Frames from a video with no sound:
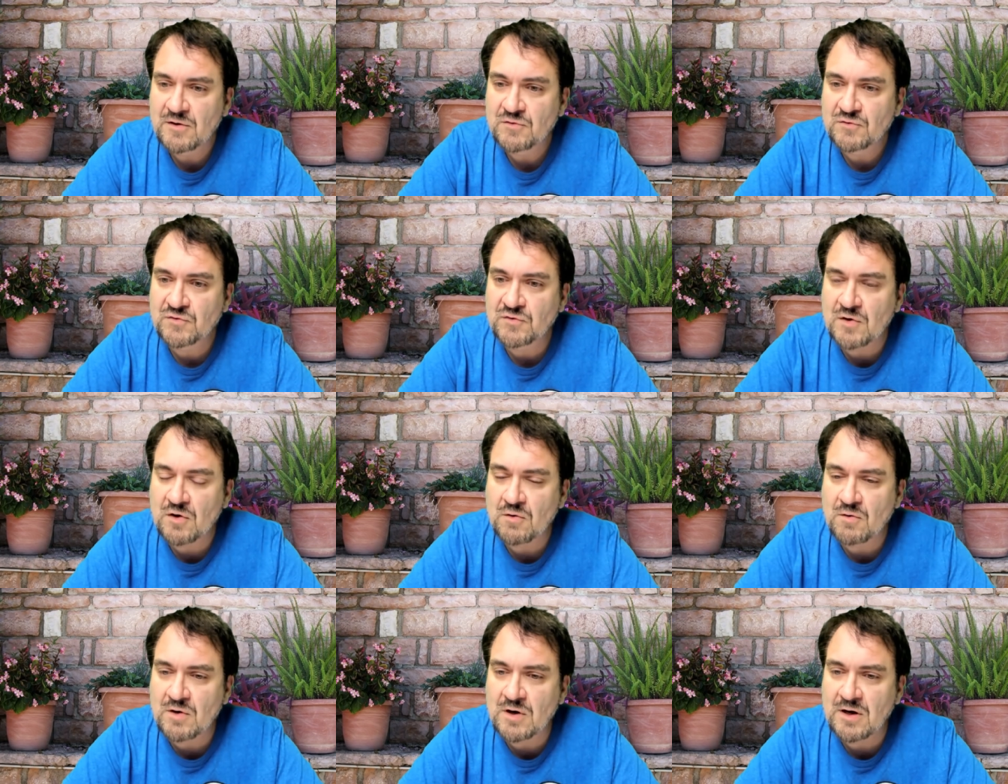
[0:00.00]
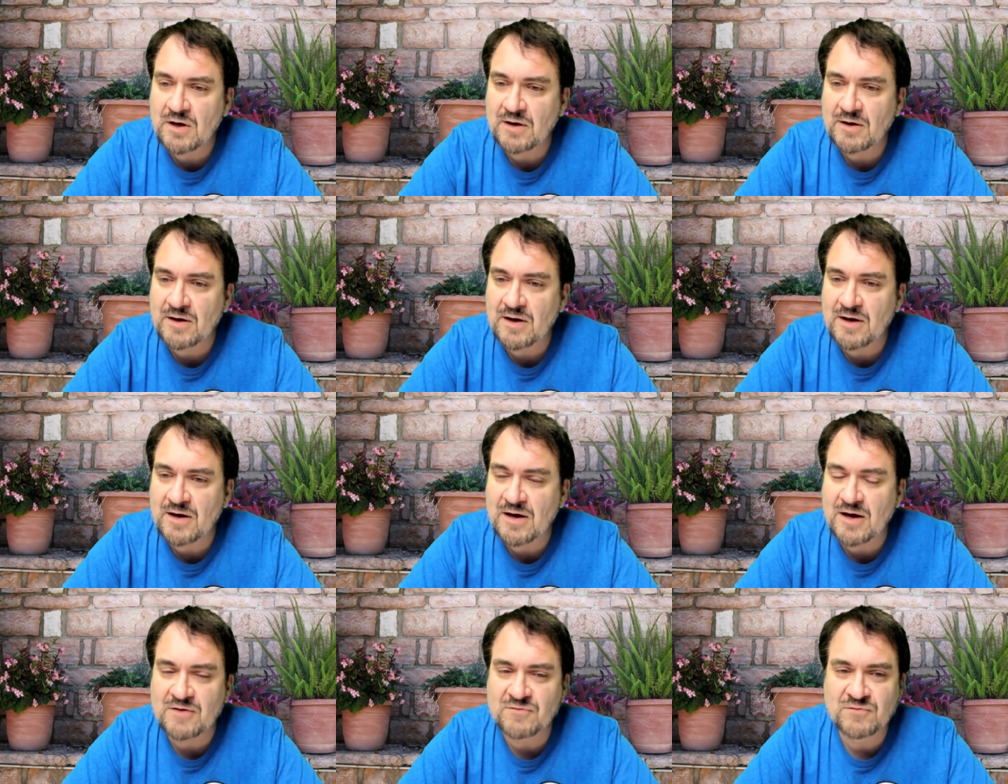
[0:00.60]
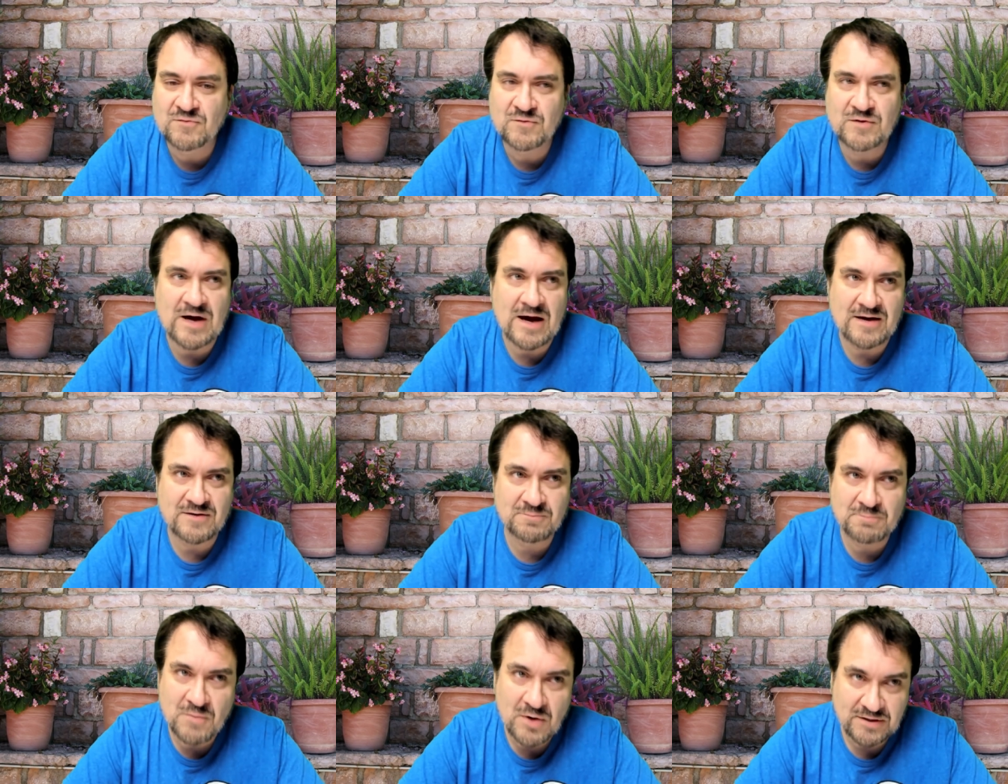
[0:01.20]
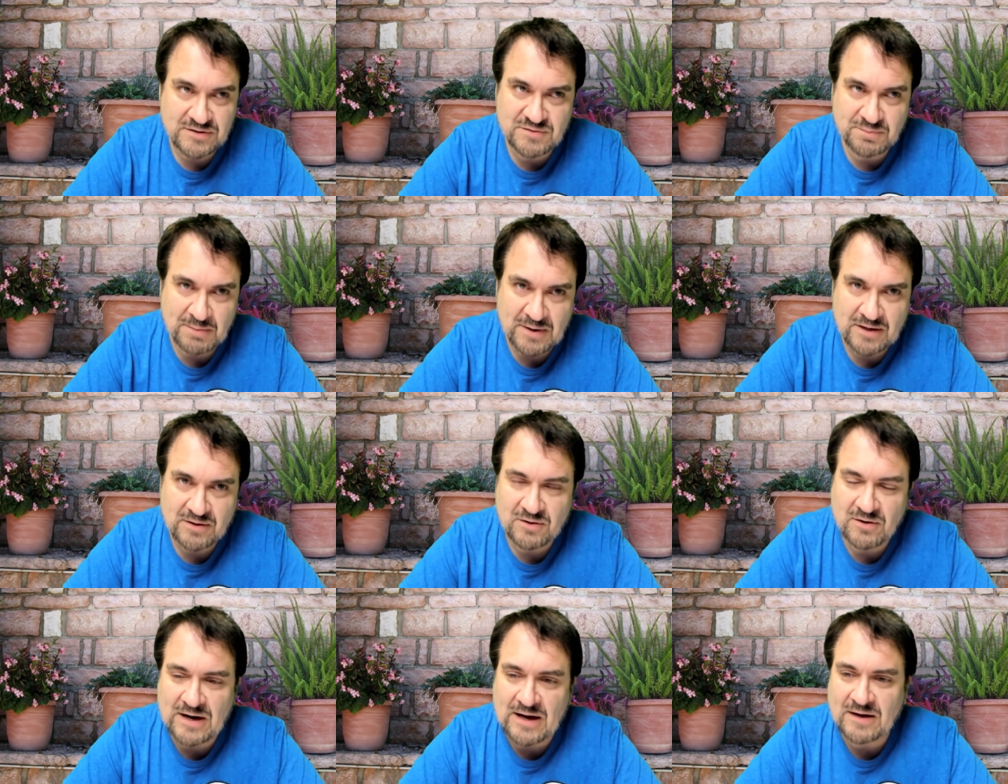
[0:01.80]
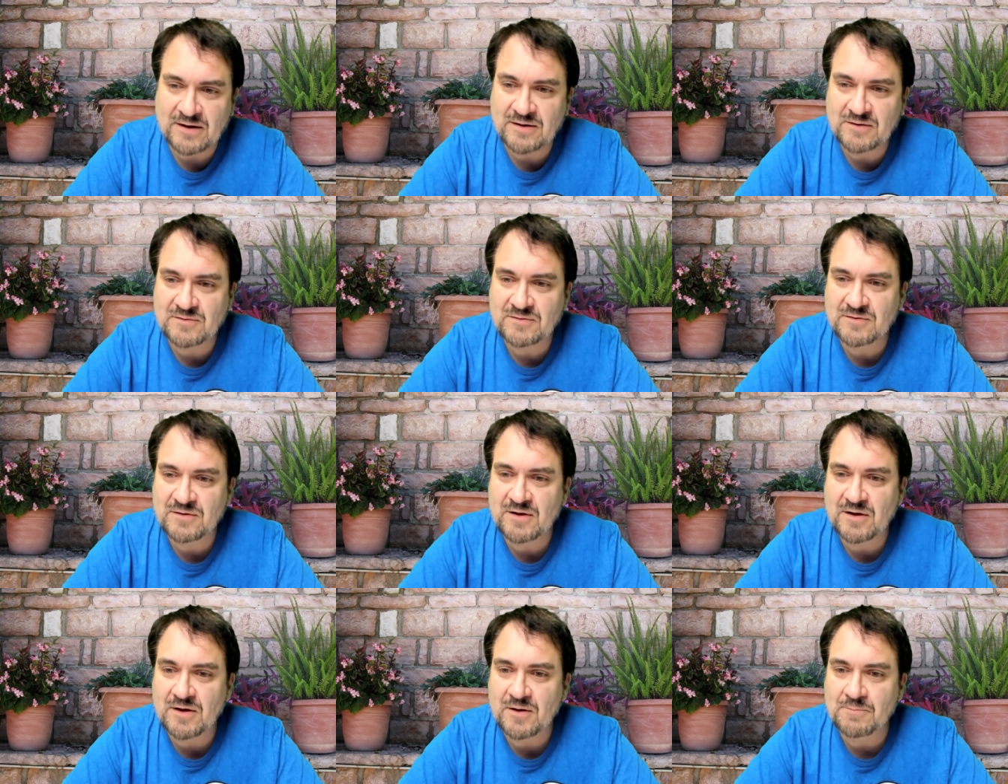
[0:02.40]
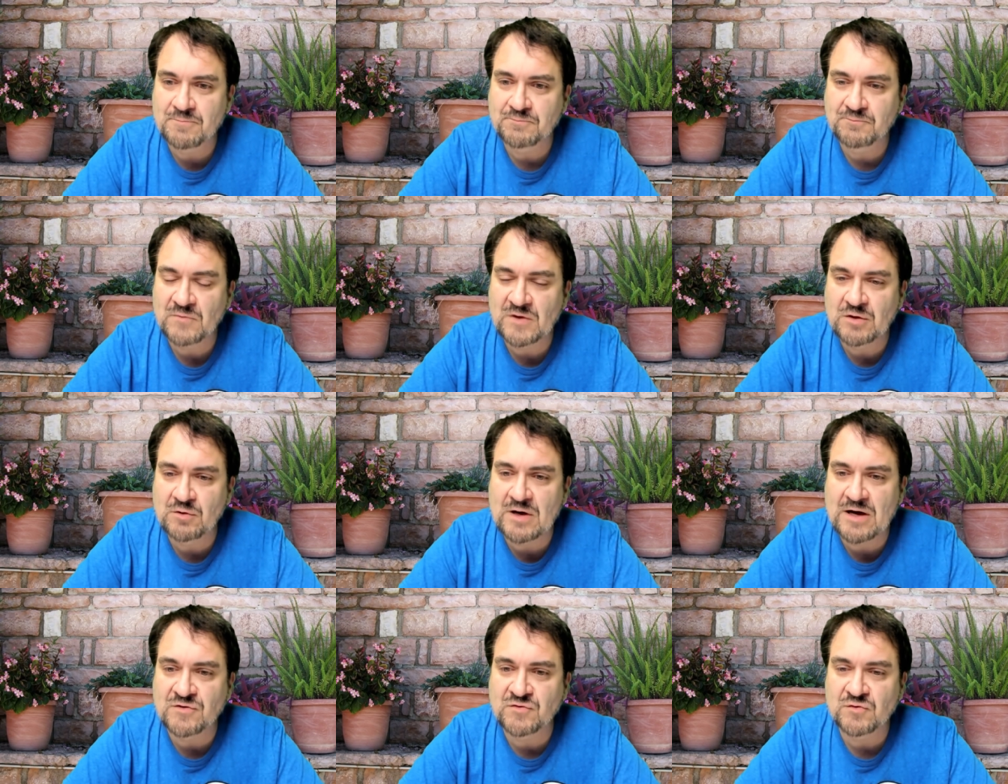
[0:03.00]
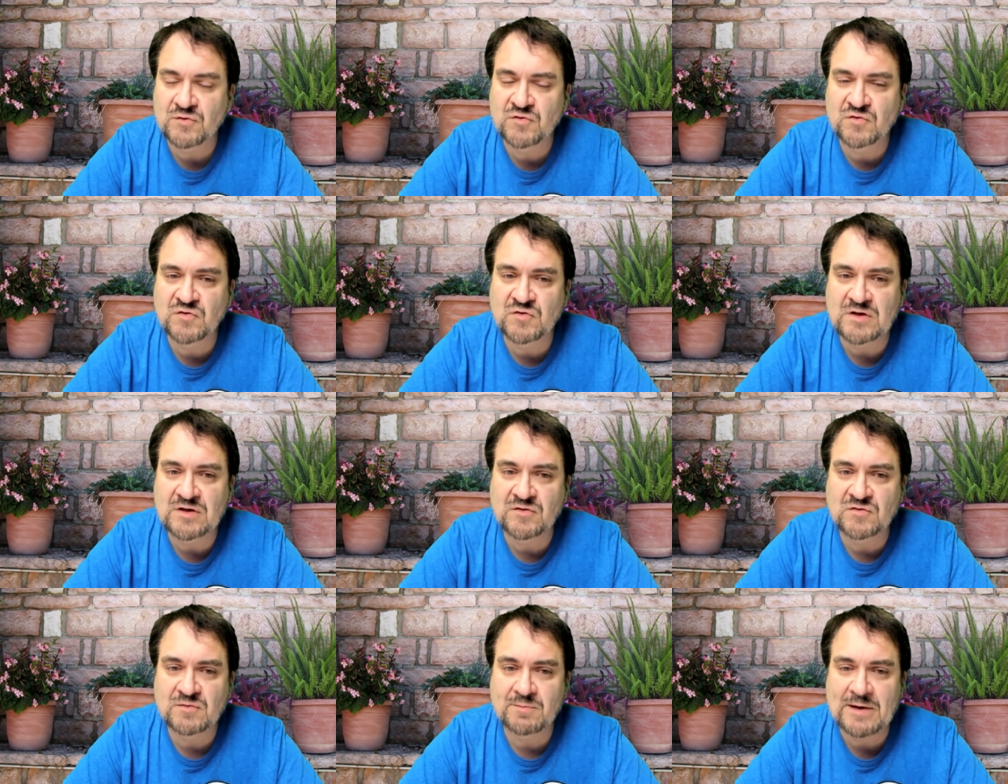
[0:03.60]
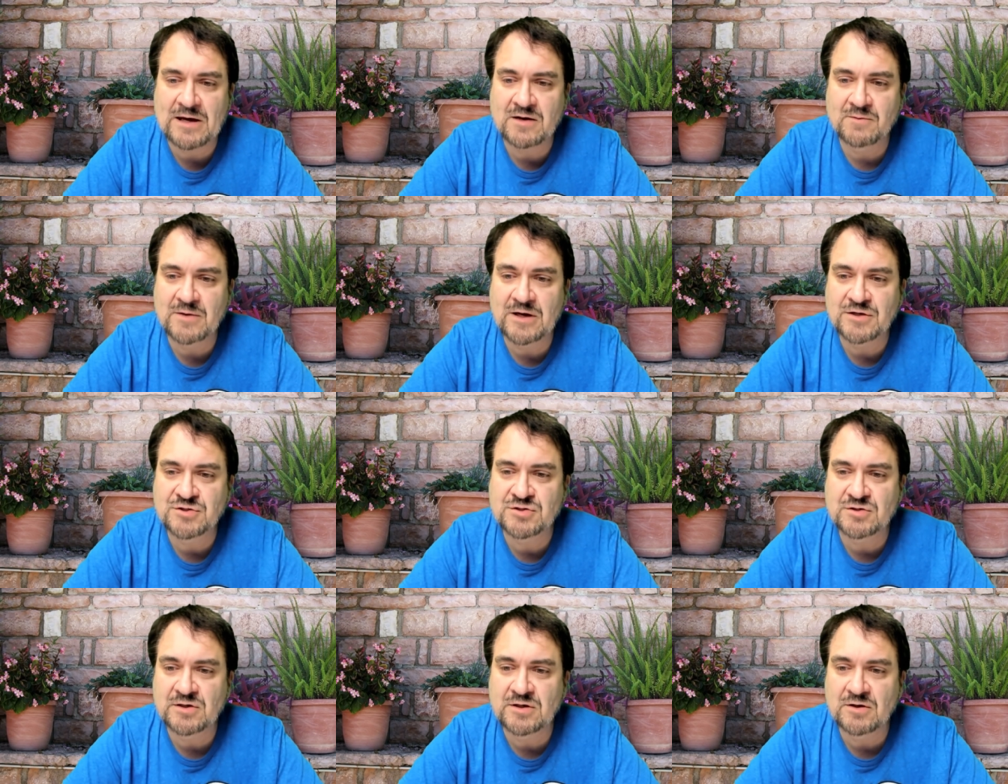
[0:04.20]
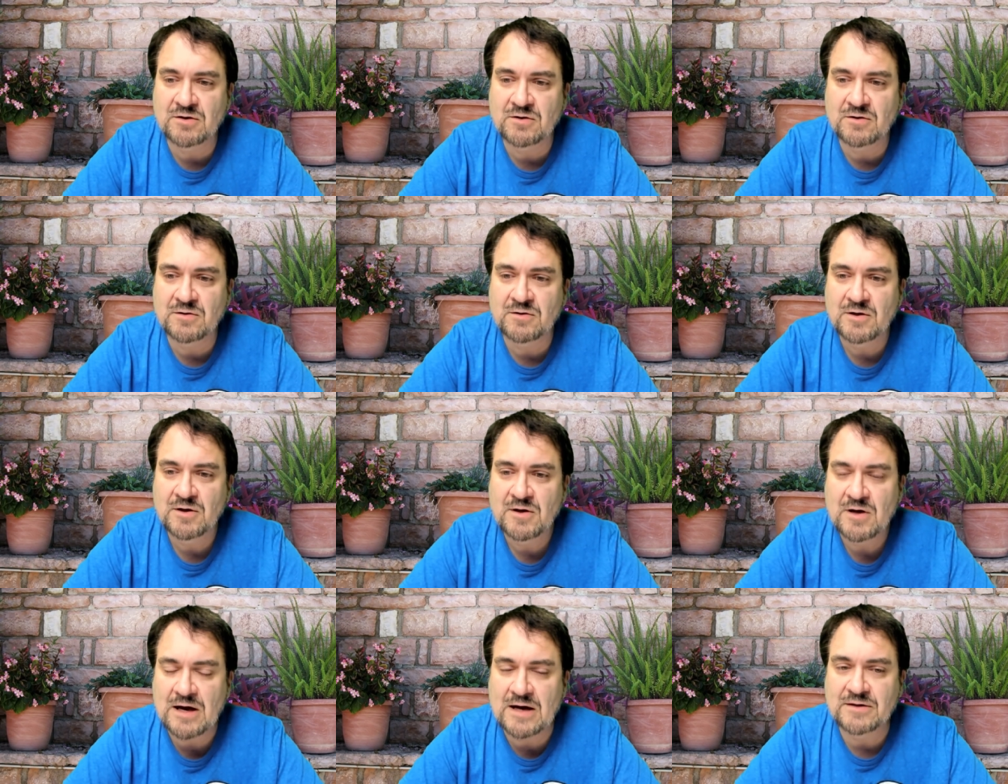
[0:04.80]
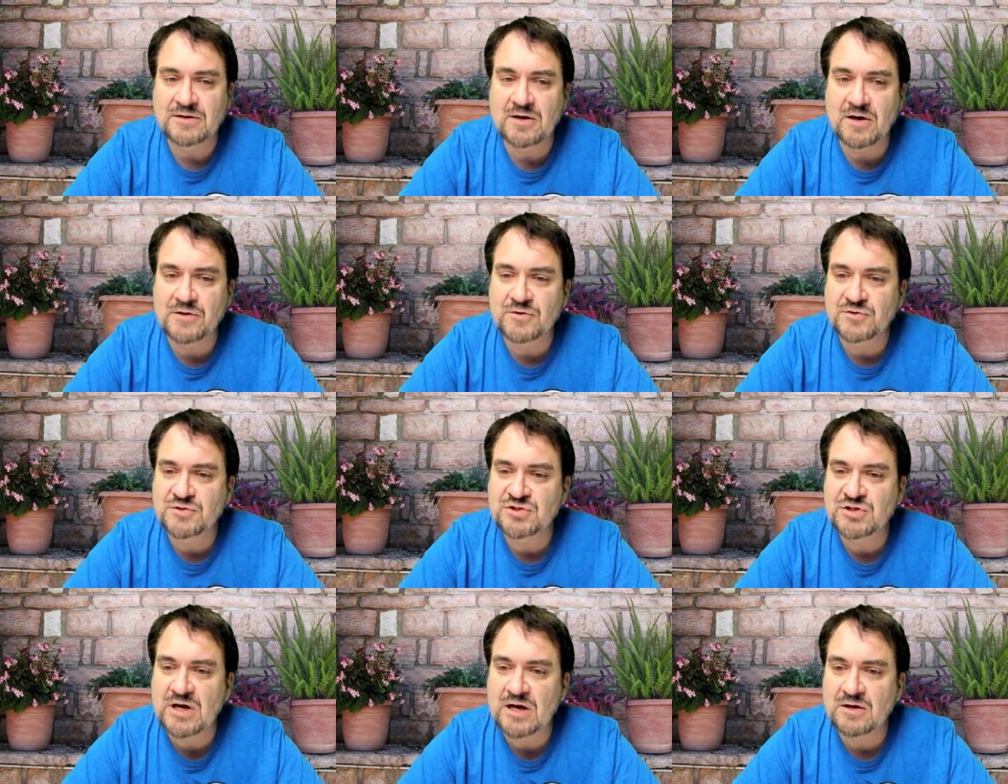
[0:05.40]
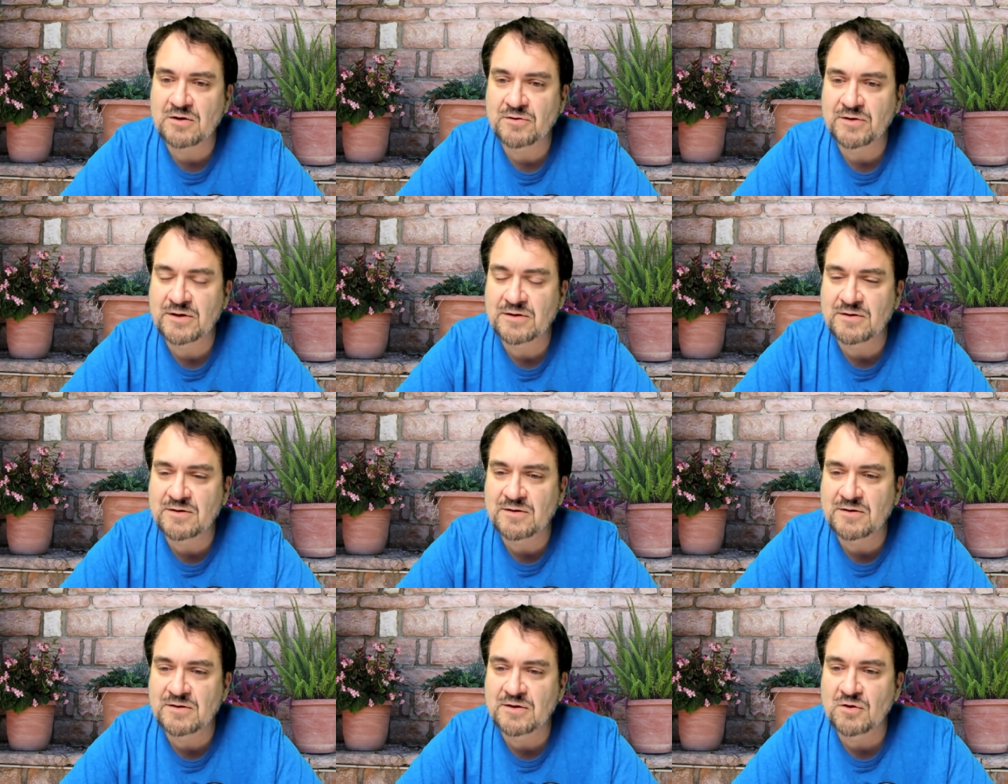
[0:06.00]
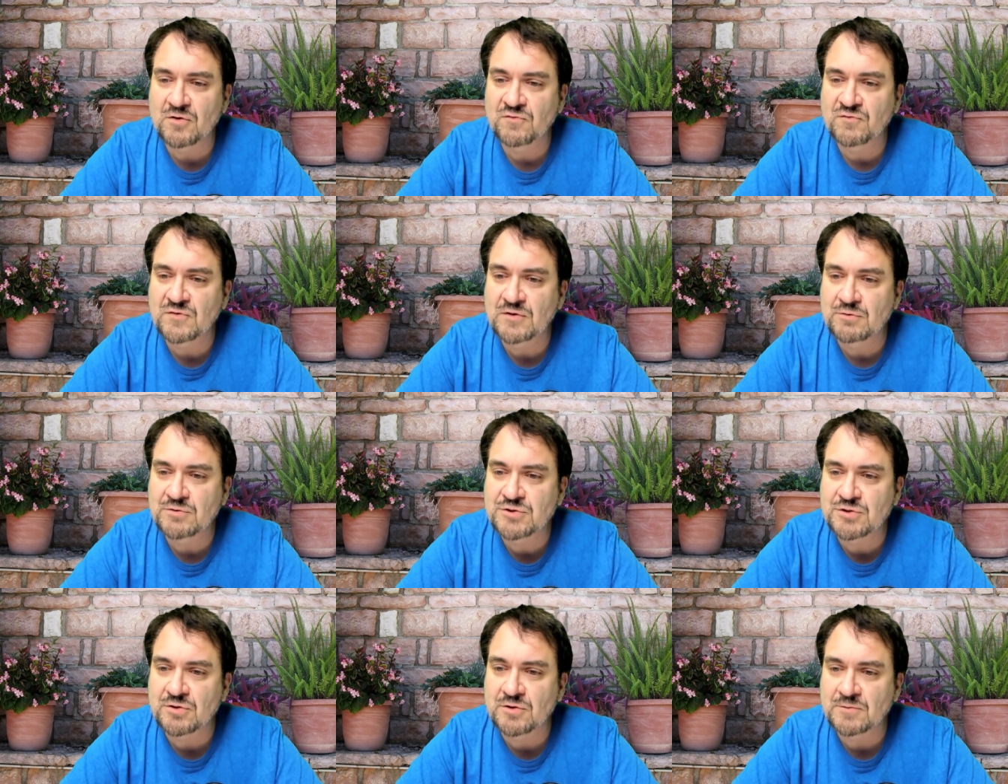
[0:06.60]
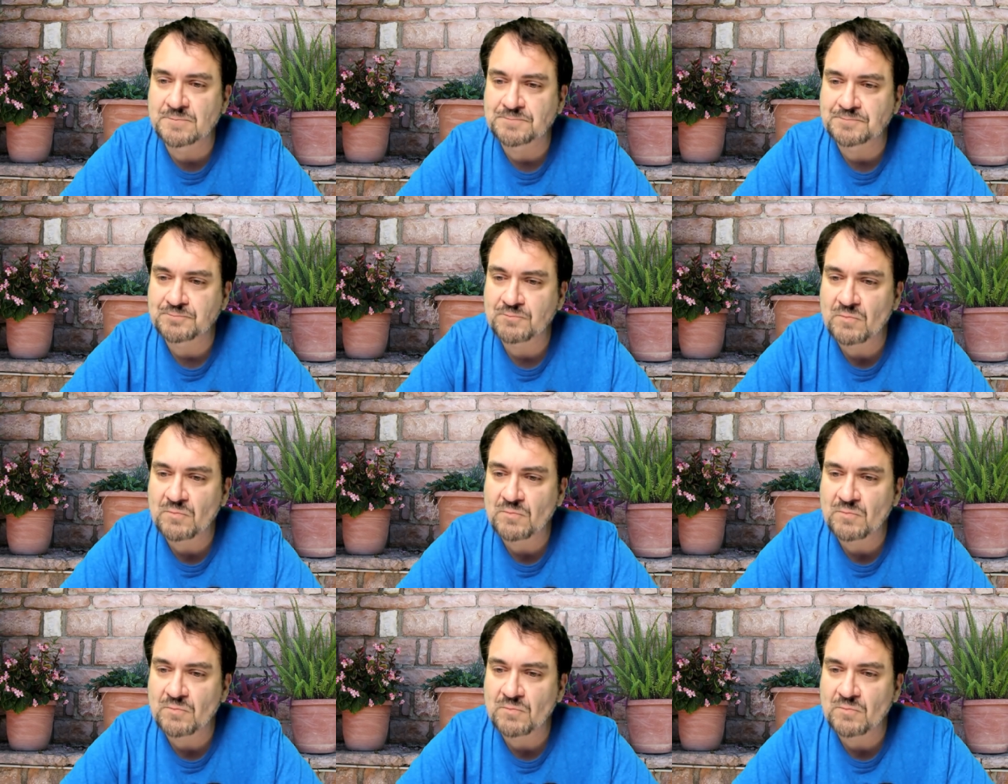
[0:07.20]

so uh, I've gotten much better at it. Um, you guys will see some animation here on the other channel in the near future.